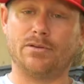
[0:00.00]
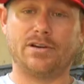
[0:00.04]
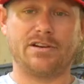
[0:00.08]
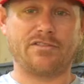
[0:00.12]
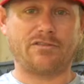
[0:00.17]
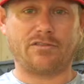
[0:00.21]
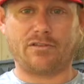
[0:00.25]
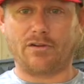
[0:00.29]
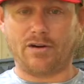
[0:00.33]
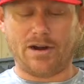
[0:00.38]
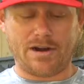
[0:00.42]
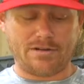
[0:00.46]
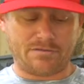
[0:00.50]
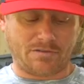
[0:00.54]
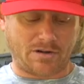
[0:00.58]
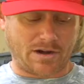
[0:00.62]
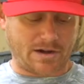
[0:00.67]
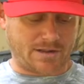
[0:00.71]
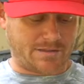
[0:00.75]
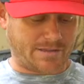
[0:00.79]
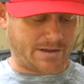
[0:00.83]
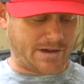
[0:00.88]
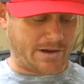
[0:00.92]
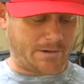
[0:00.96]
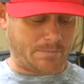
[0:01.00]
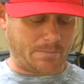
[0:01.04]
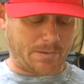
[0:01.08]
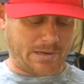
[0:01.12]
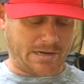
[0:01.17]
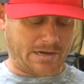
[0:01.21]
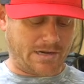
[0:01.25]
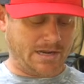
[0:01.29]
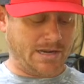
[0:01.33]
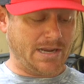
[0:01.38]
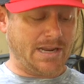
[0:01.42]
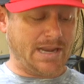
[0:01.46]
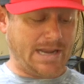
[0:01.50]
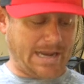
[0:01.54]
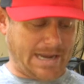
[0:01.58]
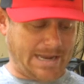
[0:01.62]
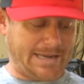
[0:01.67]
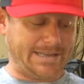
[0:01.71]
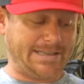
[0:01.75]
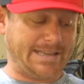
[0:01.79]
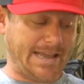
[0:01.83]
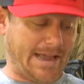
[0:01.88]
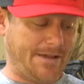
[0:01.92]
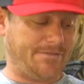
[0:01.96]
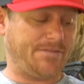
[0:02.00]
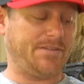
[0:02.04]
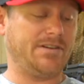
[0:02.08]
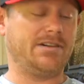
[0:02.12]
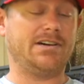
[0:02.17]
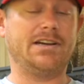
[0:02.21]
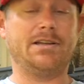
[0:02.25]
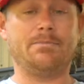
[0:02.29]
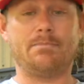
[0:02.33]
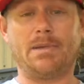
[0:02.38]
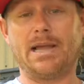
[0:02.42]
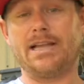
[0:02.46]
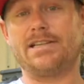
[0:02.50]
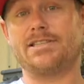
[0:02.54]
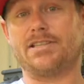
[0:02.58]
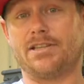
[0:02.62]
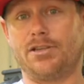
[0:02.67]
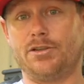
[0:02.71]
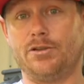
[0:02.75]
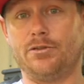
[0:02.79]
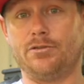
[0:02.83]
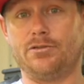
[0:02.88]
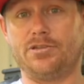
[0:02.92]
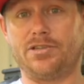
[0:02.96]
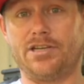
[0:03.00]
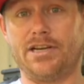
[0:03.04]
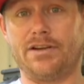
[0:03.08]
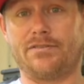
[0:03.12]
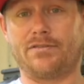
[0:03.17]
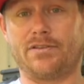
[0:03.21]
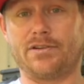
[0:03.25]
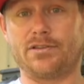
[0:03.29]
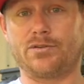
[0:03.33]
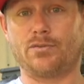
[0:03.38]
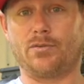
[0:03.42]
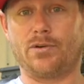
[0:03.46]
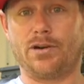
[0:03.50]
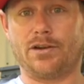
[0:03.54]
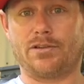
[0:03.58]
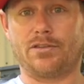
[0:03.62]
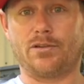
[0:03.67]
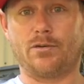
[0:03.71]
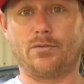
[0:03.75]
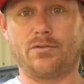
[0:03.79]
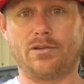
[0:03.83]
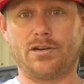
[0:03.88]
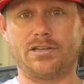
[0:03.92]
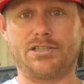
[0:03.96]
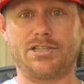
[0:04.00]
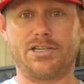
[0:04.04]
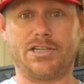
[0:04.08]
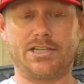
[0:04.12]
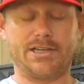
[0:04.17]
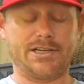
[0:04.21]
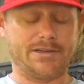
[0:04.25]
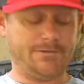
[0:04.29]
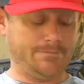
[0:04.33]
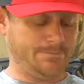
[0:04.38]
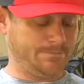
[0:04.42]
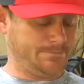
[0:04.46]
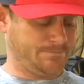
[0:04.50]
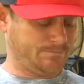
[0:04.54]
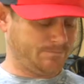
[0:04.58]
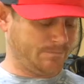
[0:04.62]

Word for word: doing it forever out there, but it definitely makes a huge difference when you're throwing a jig.